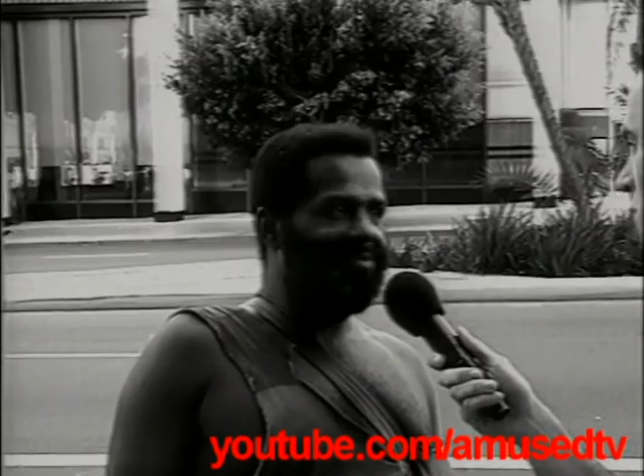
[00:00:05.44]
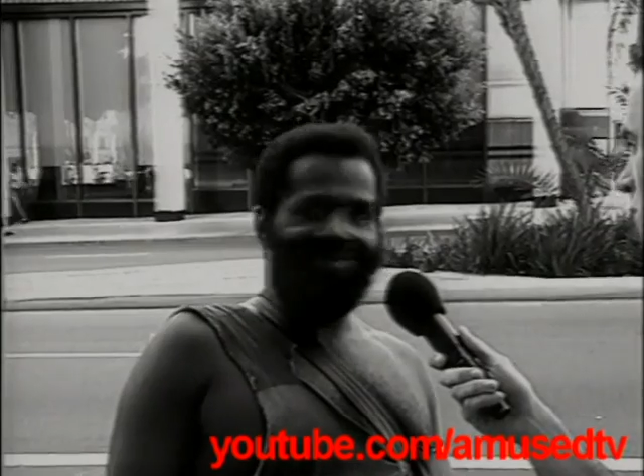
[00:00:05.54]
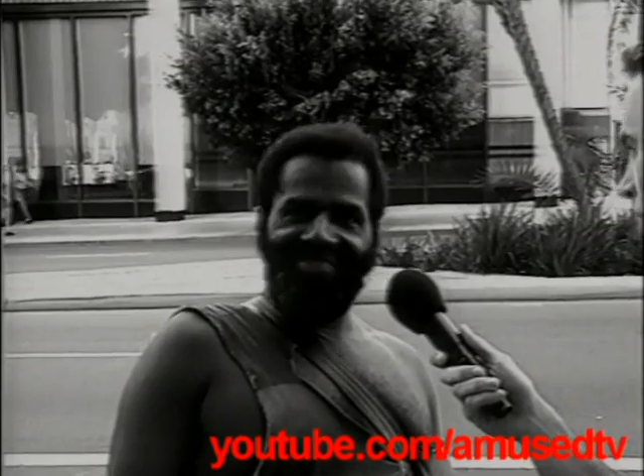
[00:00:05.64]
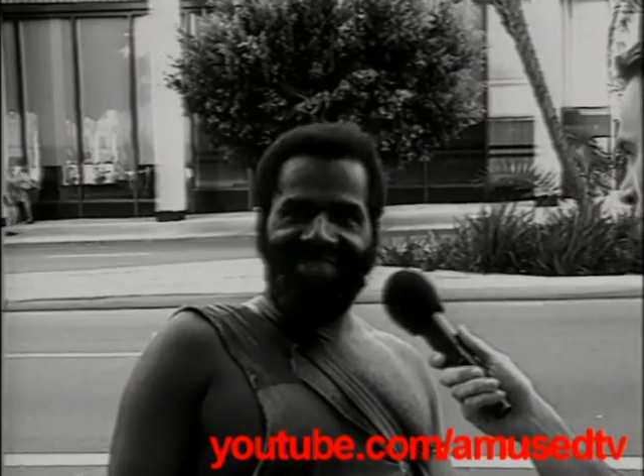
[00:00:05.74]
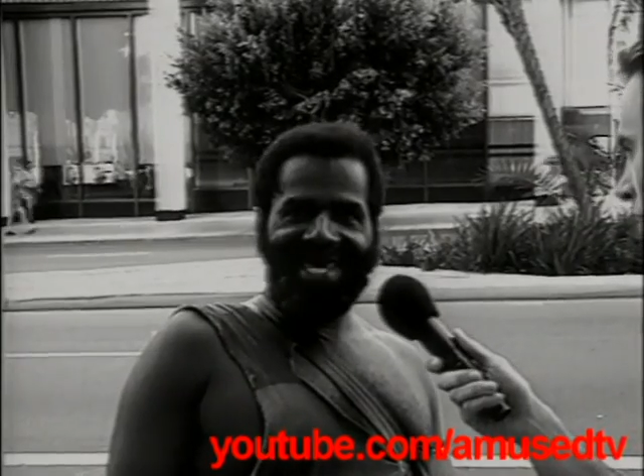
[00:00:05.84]
and
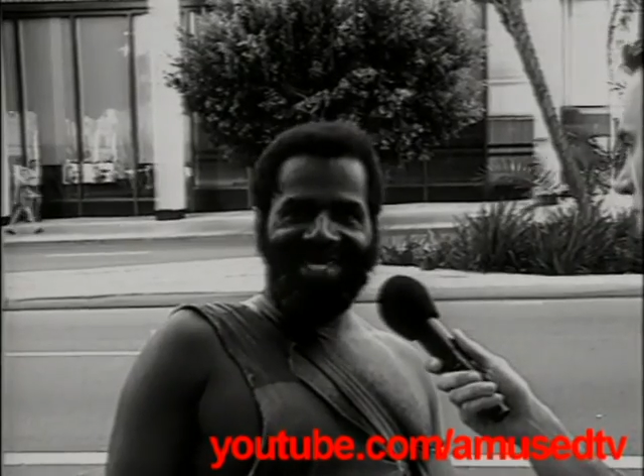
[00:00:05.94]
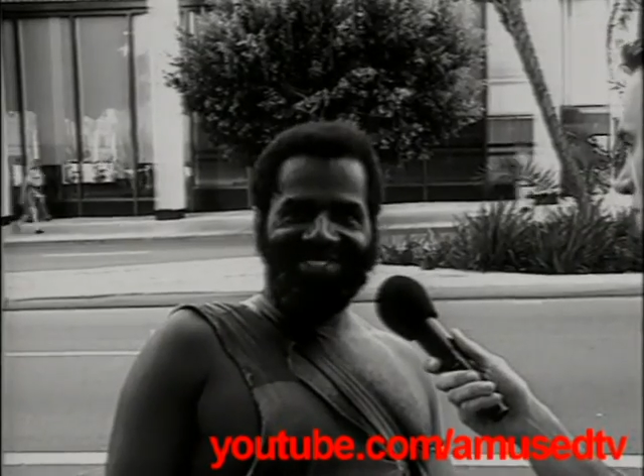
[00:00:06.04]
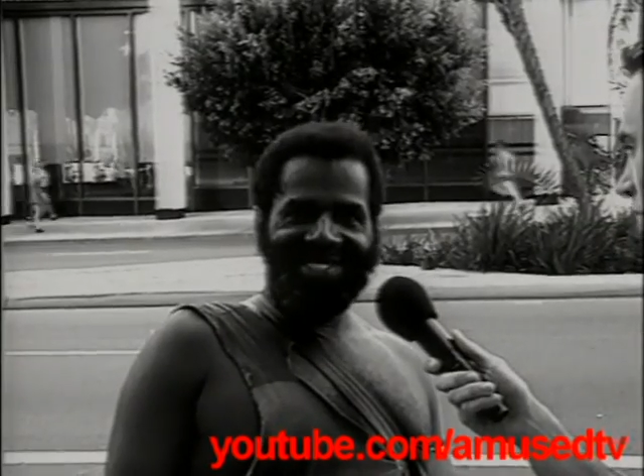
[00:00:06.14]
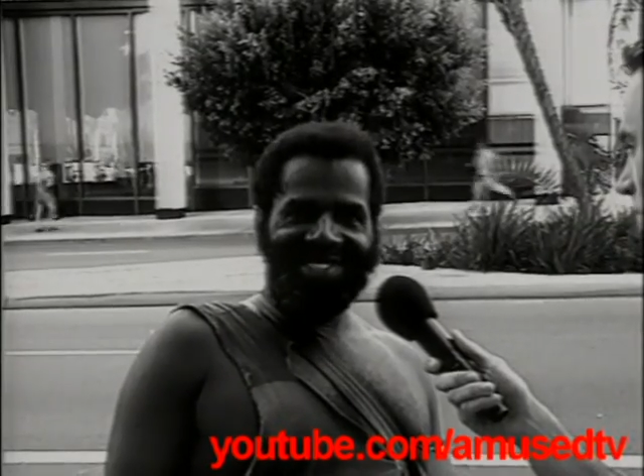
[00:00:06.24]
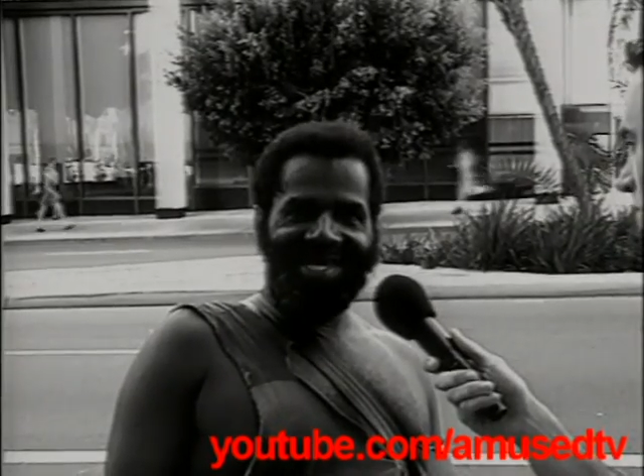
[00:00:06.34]
yeah. things.
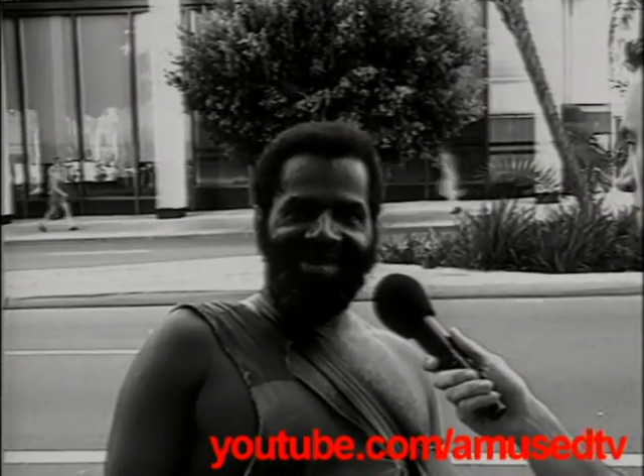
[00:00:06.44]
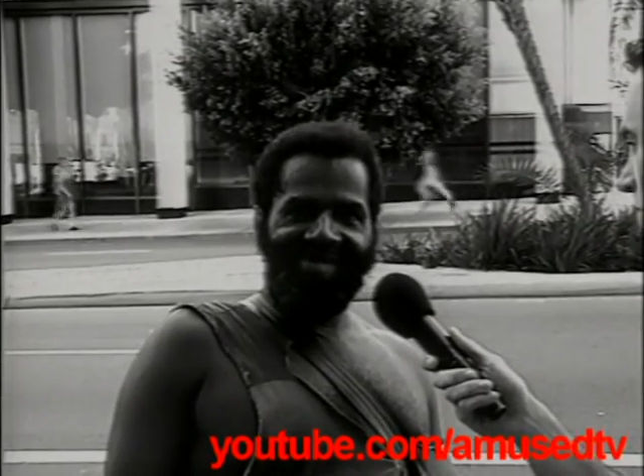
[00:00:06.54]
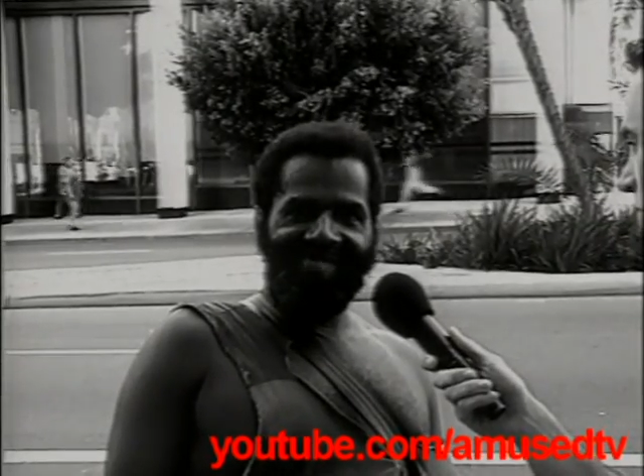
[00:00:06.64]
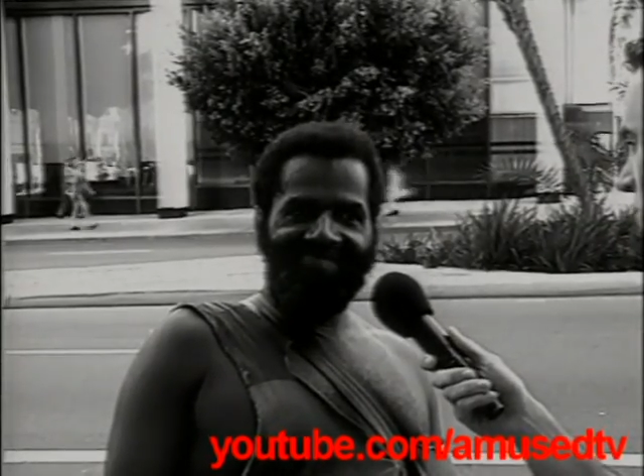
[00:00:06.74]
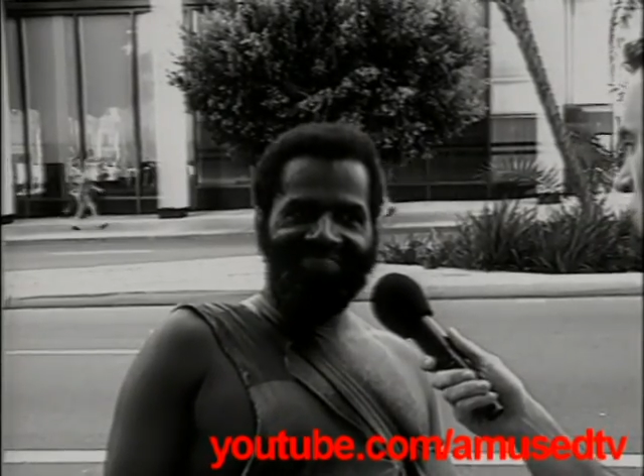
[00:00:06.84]
And
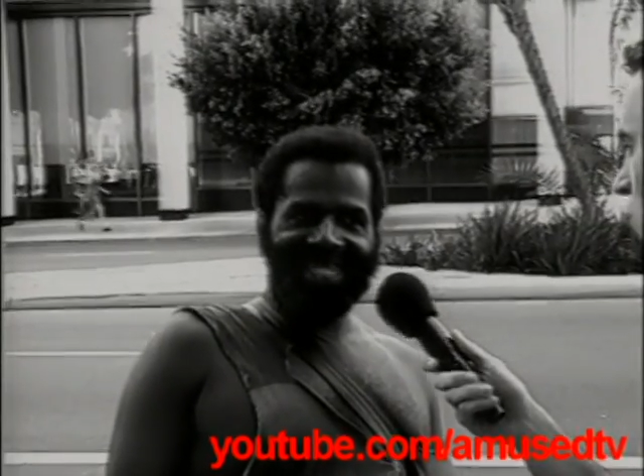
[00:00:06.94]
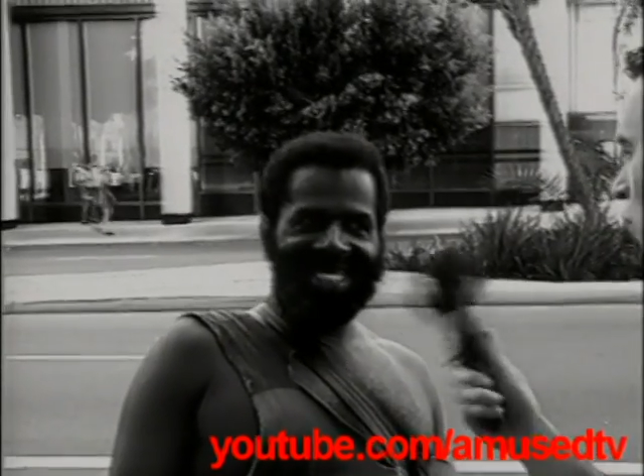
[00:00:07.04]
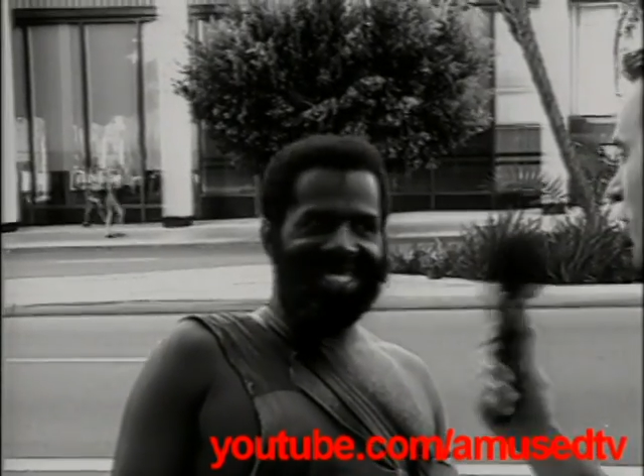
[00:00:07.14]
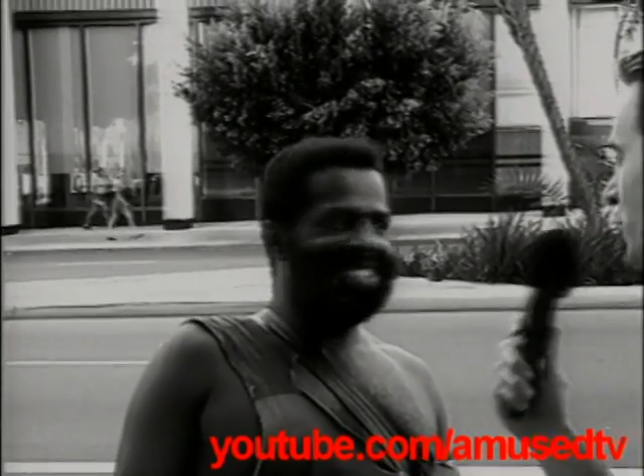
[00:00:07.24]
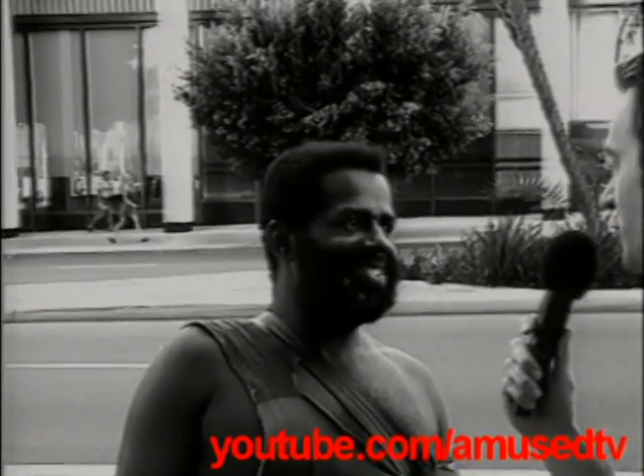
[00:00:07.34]
um, where
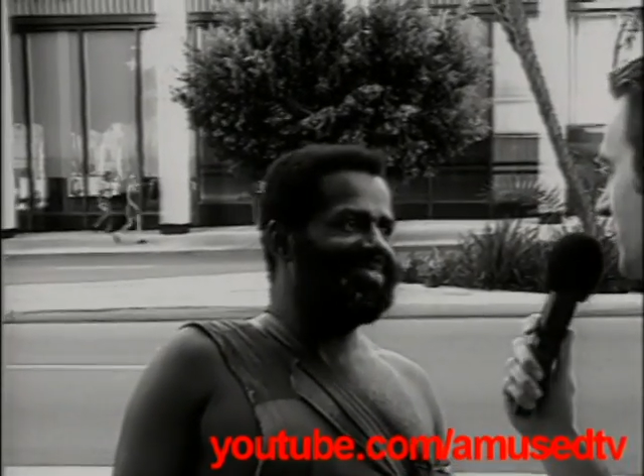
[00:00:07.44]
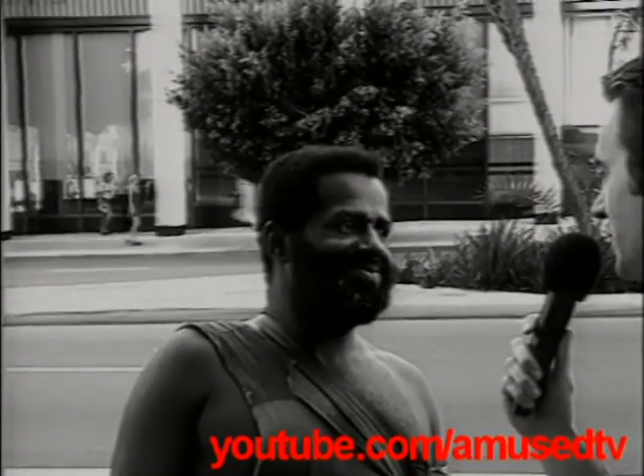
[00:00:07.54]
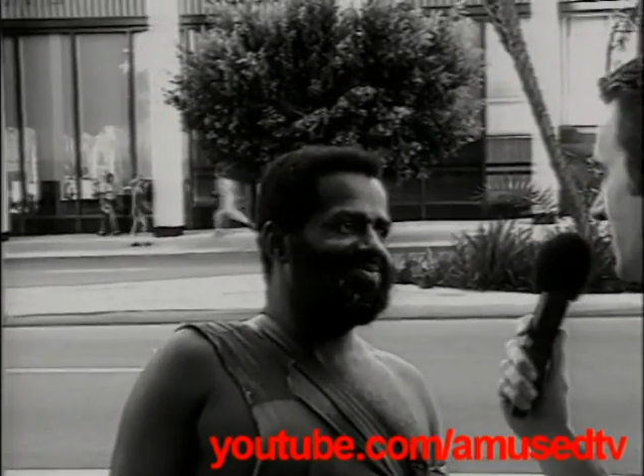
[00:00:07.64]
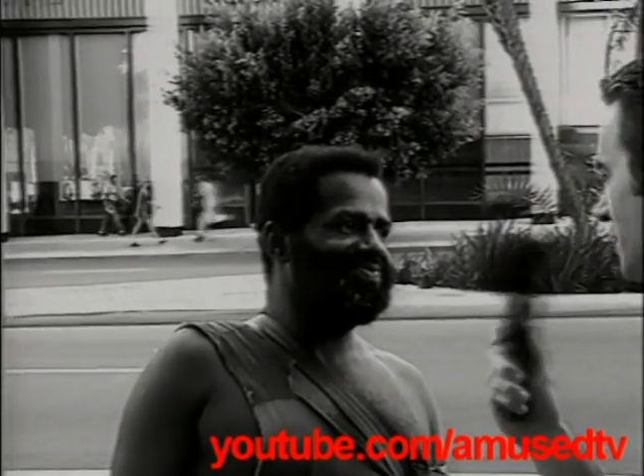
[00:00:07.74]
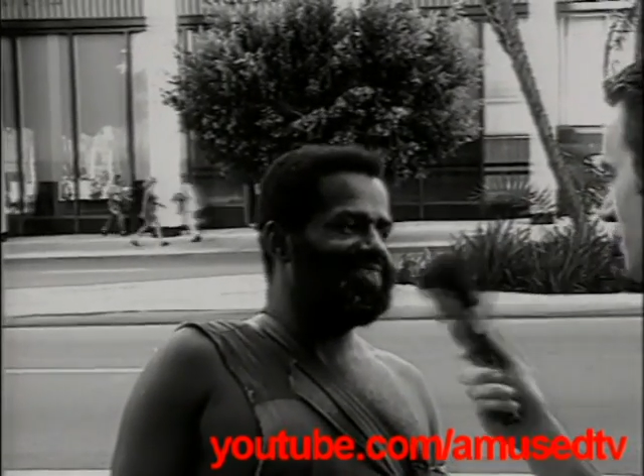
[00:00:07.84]
did you see it?